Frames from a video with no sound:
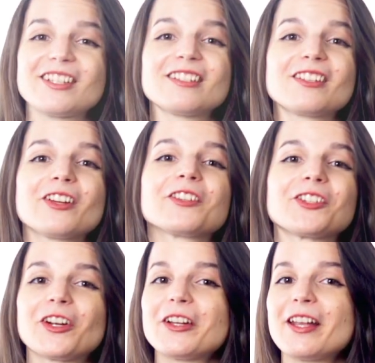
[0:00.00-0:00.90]
easier to
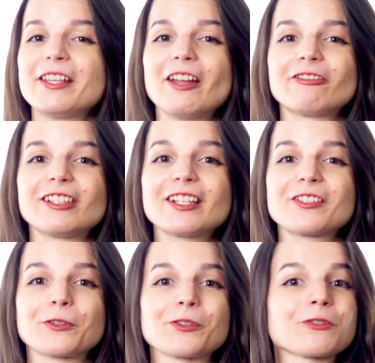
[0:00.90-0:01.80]
turn on
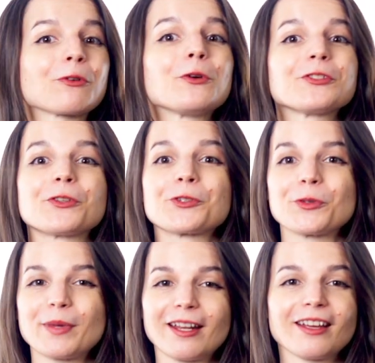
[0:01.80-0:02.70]
Netflix or scroll social
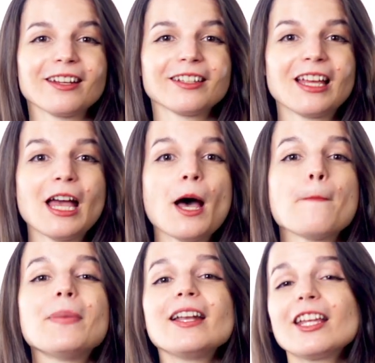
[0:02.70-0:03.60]
media,
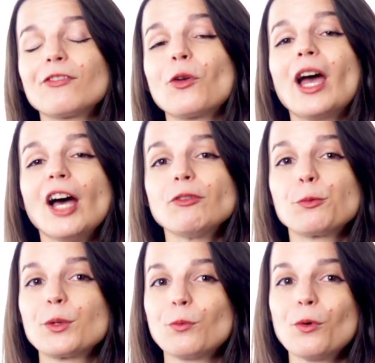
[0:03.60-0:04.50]
but if you have a
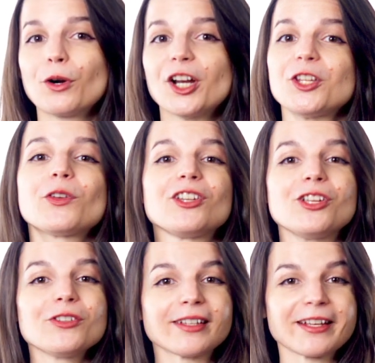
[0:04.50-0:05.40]
reward, you can
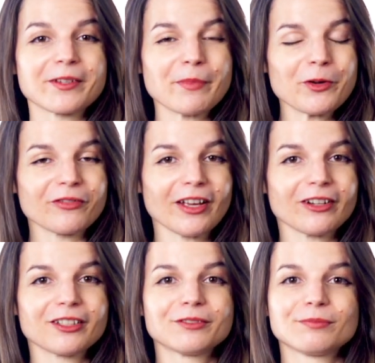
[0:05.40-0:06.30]
use it as a motivator.